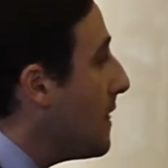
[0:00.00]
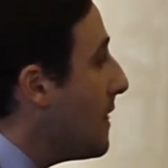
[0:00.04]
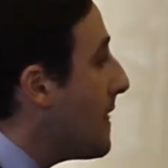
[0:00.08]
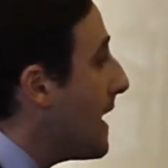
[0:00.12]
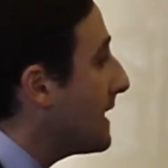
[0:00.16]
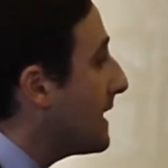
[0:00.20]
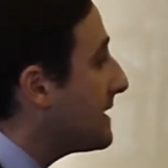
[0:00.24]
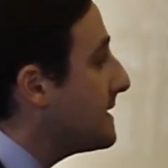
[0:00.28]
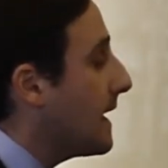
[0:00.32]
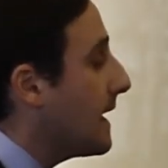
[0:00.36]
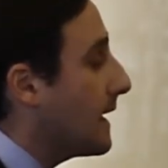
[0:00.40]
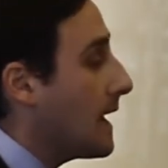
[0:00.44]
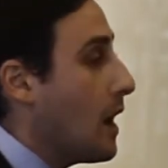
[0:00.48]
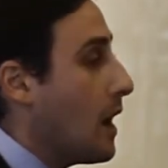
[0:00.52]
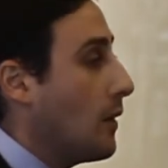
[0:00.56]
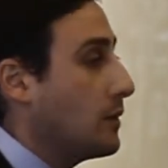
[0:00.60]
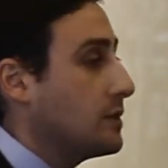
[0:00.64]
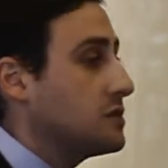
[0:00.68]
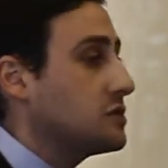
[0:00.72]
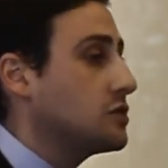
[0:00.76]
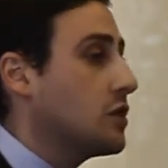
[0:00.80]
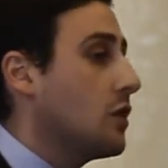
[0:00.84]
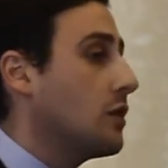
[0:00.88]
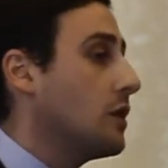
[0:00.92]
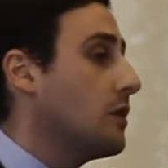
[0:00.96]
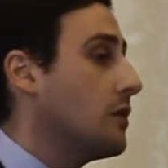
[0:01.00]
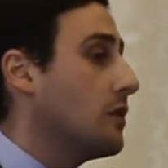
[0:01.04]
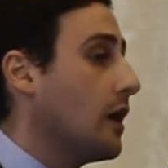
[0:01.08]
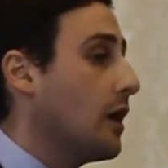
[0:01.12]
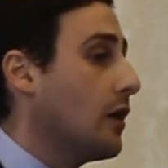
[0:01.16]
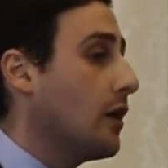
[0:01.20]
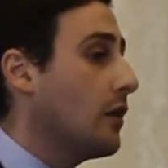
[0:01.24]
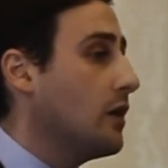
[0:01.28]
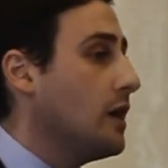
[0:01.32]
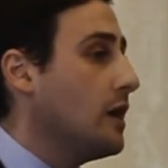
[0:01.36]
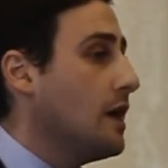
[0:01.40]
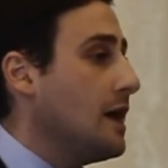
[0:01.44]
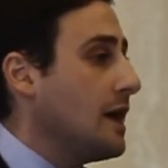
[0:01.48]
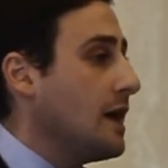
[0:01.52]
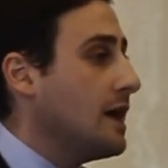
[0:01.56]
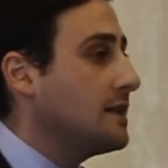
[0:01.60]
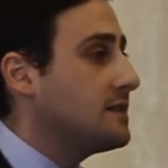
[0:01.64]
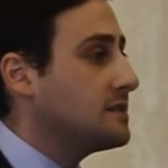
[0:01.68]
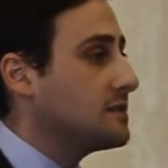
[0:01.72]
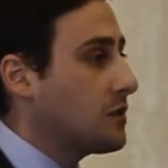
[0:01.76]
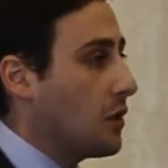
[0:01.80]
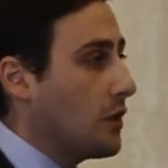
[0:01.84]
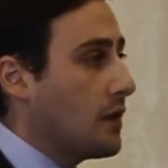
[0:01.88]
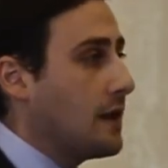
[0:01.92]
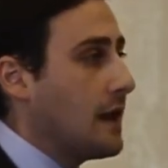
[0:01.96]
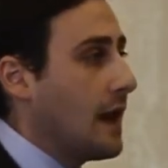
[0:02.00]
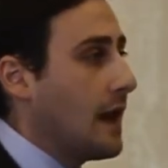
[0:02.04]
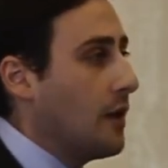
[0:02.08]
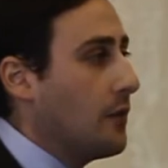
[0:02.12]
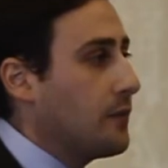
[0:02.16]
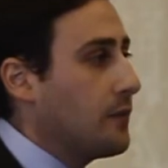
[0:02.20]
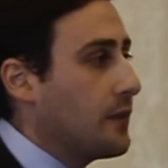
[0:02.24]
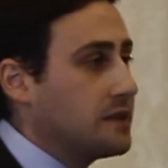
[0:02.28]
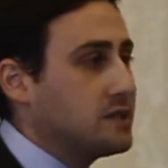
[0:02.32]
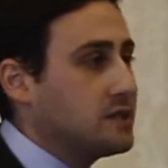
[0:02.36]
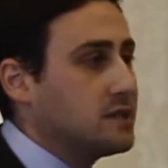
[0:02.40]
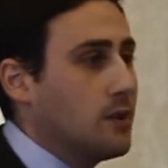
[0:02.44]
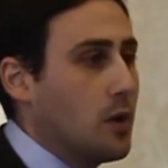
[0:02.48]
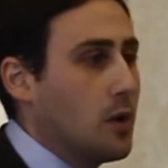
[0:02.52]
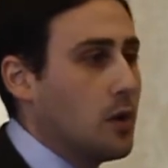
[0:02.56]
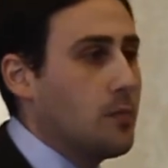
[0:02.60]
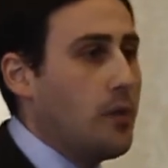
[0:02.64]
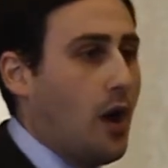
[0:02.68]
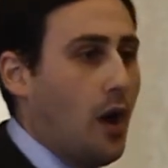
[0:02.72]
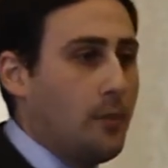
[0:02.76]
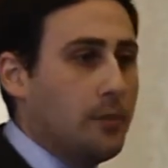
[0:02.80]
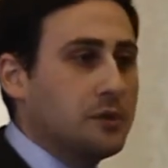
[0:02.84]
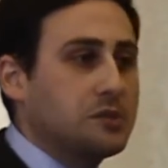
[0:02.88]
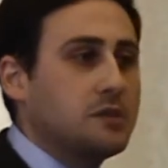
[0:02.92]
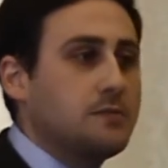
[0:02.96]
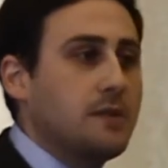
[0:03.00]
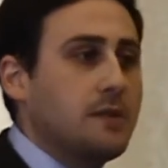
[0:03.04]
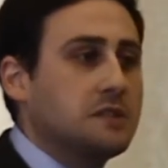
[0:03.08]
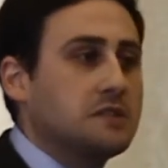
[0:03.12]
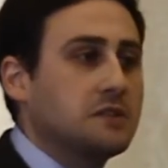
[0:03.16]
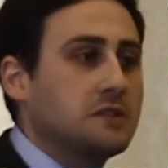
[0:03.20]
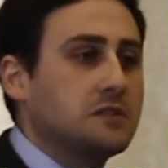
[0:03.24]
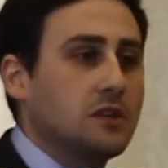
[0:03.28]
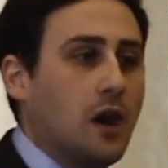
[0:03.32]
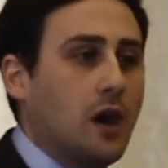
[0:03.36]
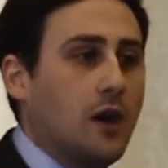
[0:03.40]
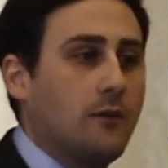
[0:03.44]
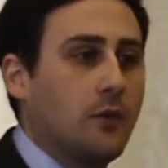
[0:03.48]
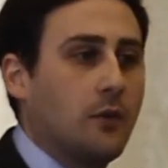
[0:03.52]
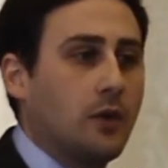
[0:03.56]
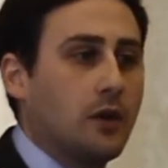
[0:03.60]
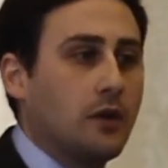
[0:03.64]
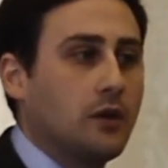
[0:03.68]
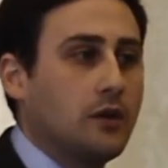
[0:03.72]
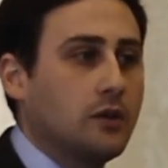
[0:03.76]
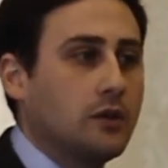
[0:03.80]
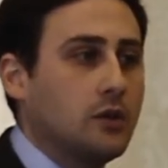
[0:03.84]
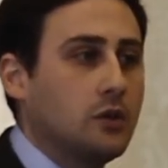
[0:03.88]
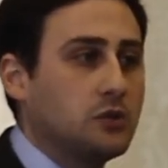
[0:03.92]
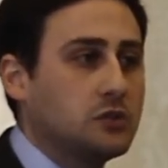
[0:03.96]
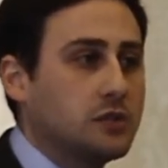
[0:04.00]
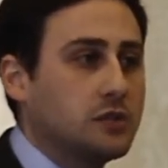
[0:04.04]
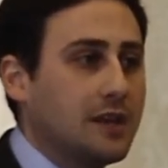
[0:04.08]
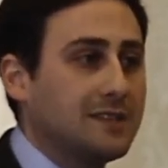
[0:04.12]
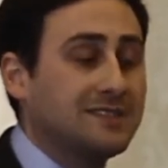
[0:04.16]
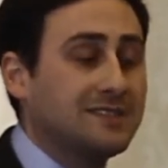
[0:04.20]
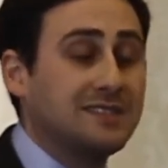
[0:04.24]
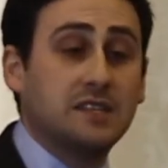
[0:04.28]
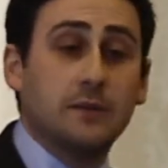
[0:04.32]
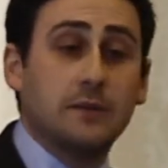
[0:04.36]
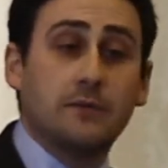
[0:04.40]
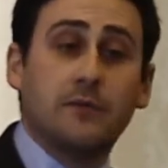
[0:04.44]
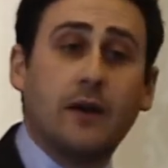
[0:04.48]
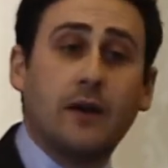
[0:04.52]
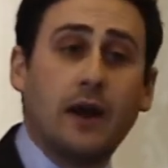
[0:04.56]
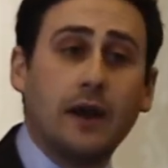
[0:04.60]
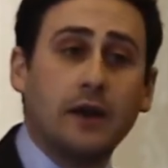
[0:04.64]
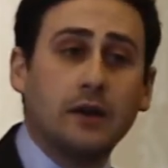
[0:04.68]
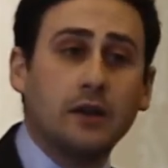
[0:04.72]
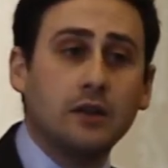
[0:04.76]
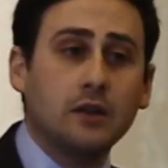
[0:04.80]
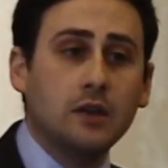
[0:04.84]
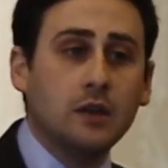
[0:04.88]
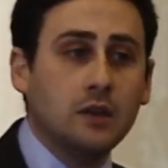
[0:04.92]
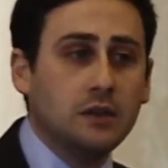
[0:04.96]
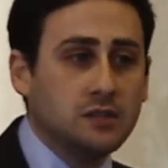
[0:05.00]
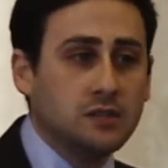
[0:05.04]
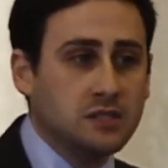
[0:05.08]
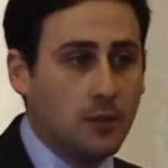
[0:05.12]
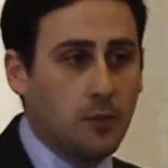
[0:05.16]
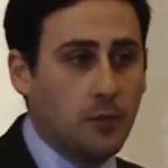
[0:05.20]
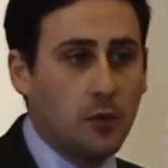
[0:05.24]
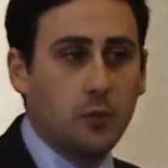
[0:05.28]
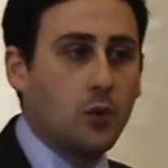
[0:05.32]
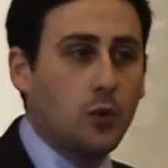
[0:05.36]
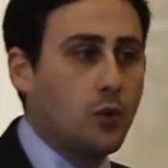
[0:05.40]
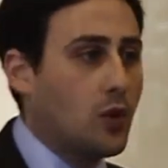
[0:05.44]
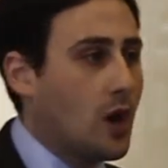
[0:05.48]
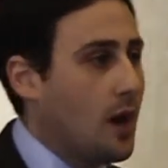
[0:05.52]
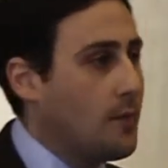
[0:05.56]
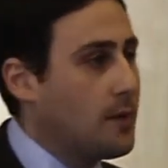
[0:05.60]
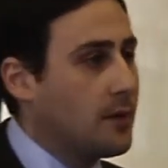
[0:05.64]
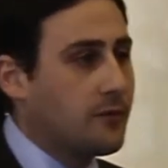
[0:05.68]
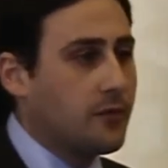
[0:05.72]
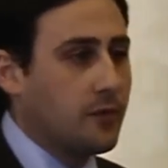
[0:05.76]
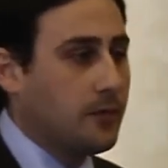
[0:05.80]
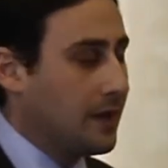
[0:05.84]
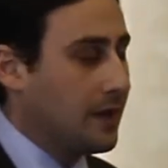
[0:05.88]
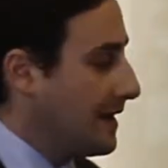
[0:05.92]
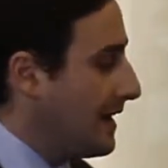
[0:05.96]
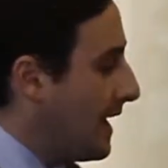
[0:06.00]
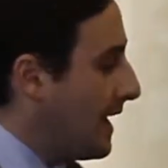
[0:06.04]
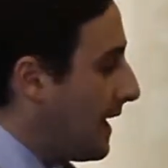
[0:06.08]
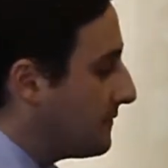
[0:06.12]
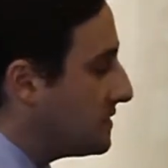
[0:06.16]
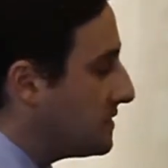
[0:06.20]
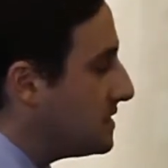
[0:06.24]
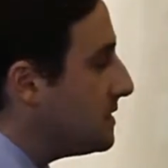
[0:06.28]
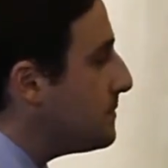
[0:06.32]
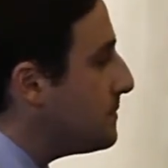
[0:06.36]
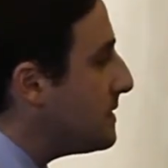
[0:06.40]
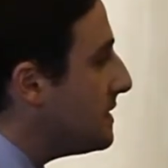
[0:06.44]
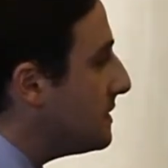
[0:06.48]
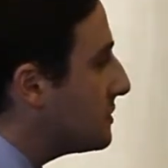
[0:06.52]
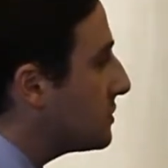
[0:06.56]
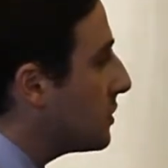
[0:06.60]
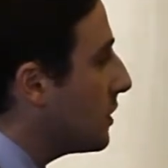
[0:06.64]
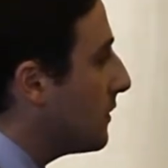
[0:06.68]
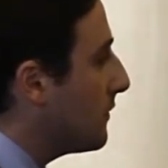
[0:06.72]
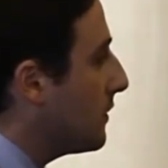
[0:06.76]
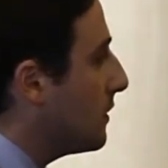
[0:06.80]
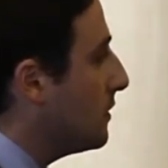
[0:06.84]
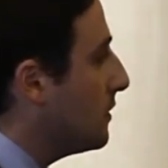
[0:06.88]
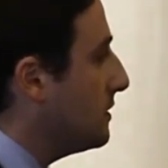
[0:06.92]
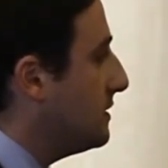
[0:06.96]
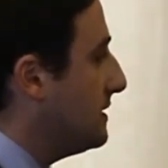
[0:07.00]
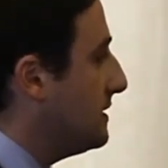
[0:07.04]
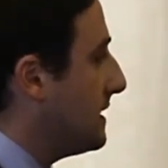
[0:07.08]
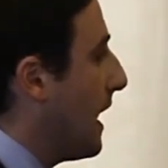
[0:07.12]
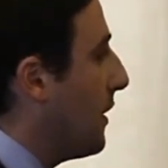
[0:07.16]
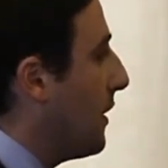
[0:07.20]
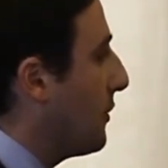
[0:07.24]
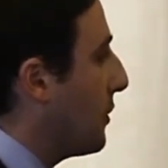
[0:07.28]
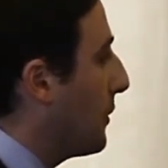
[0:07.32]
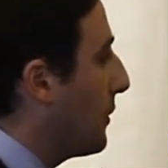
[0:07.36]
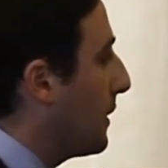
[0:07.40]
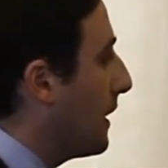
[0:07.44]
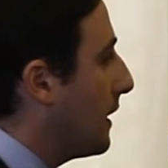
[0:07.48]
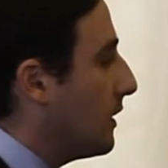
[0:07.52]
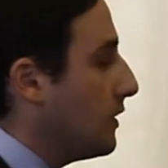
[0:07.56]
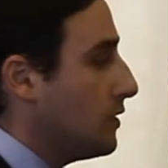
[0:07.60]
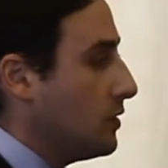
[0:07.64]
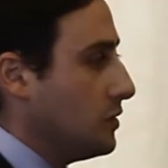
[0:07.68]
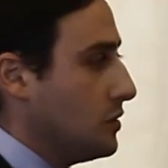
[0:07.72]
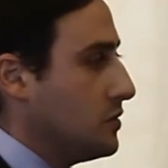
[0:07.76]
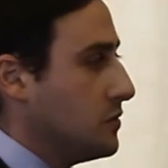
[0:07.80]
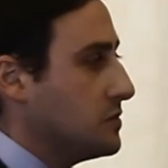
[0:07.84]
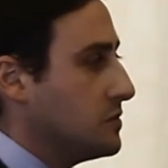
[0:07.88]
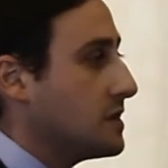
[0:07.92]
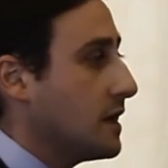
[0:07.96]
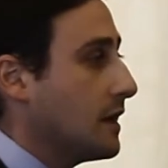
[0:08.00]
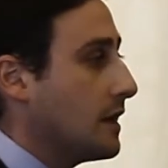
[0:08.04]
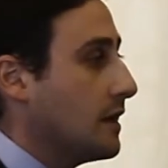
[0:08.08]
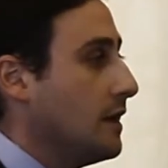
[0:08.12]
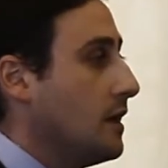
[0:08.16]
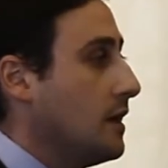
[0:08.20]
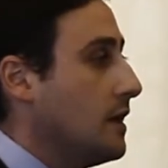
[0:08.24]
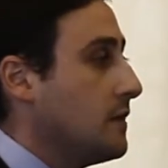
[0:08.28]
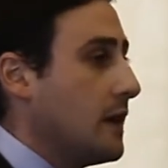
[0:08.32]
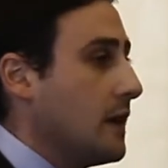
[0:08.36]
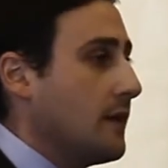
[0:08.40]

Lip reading: That's not how it started, though. It started out that someone would publish a piece of software, usually as a zip file. Someone would grab it from like an FTP server, download it, use it.